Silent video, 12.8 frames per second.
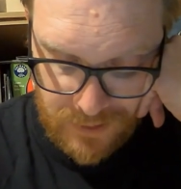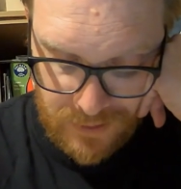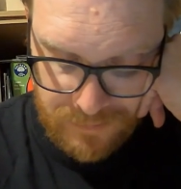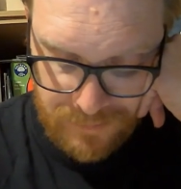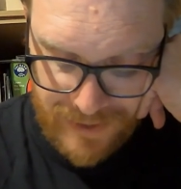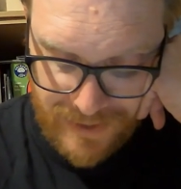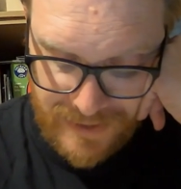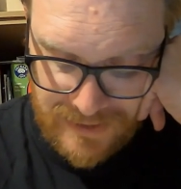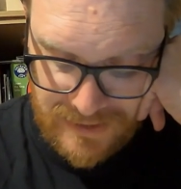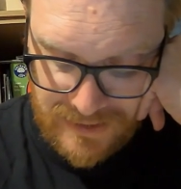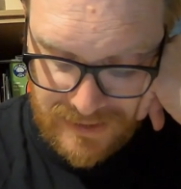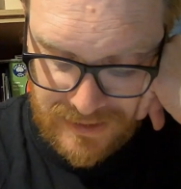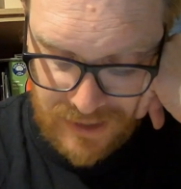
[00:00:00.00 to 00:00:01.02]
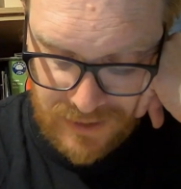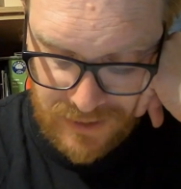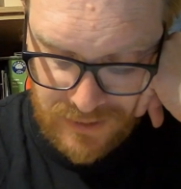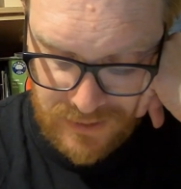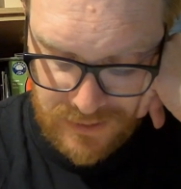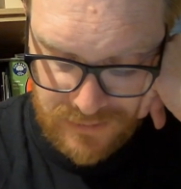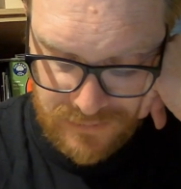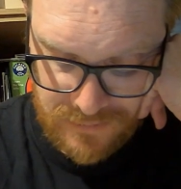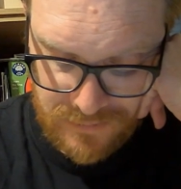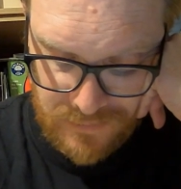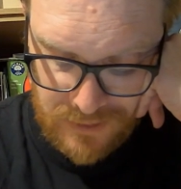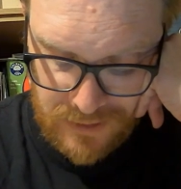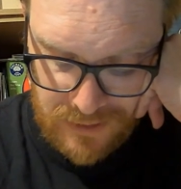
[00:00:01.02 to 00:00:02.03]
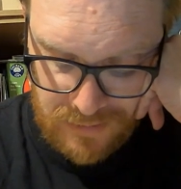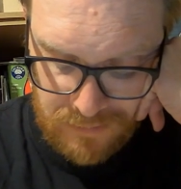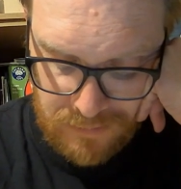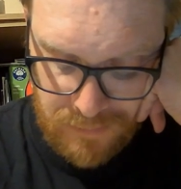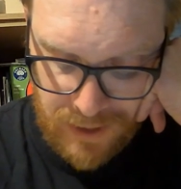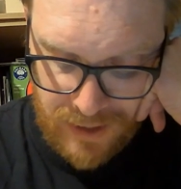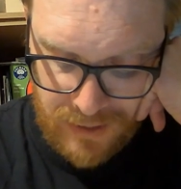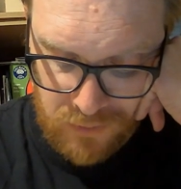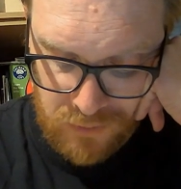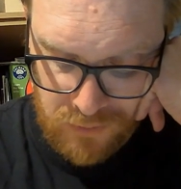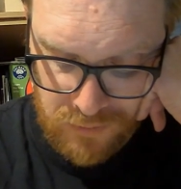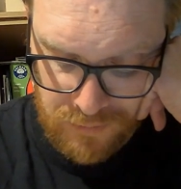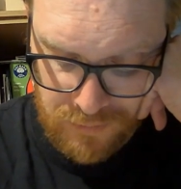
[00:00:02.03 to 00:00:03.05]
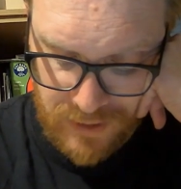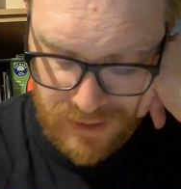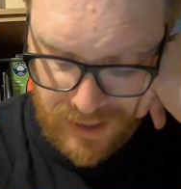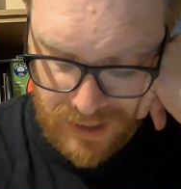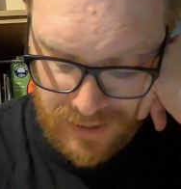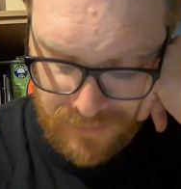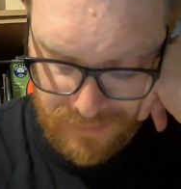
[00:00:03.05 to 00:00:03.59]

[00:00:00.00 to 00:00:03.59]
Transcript: Bayezid the Second, Bale, Pierre,